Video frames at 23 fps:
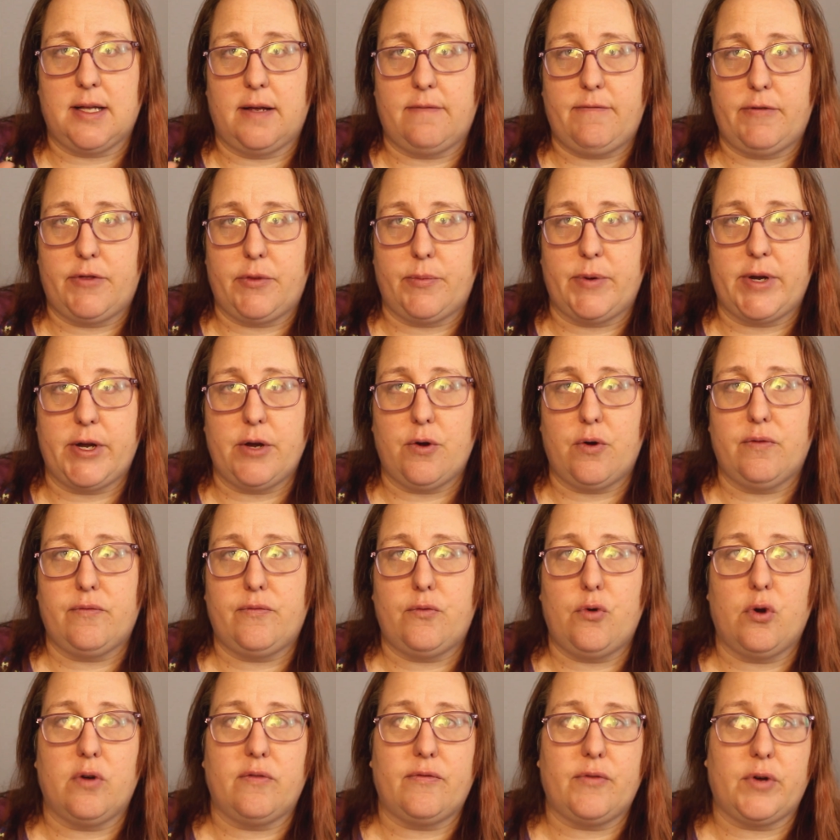of 3 or
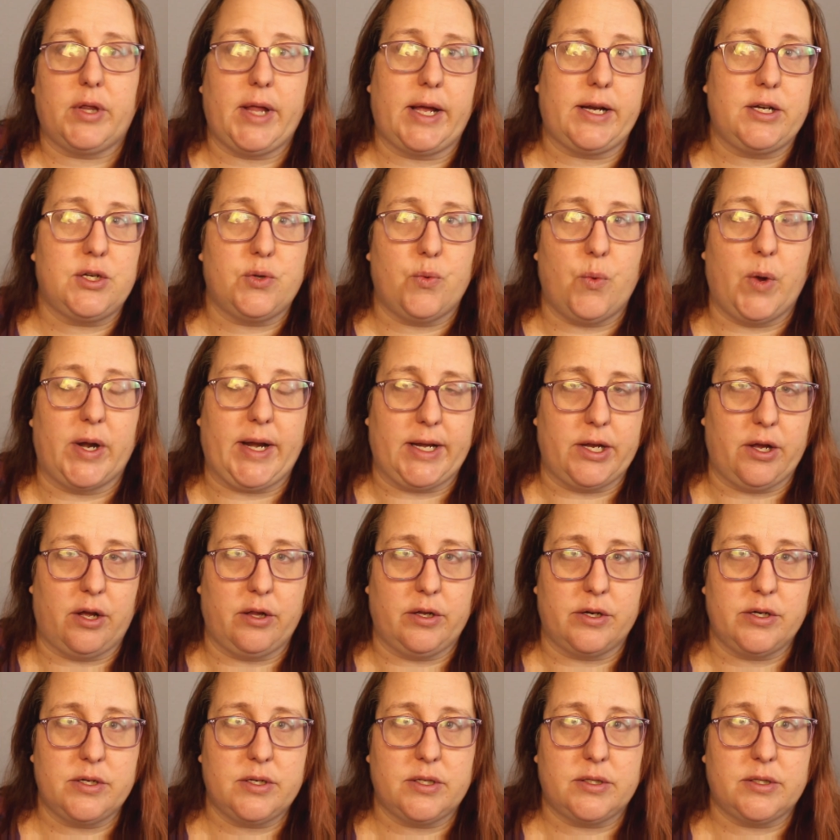4 for like $20.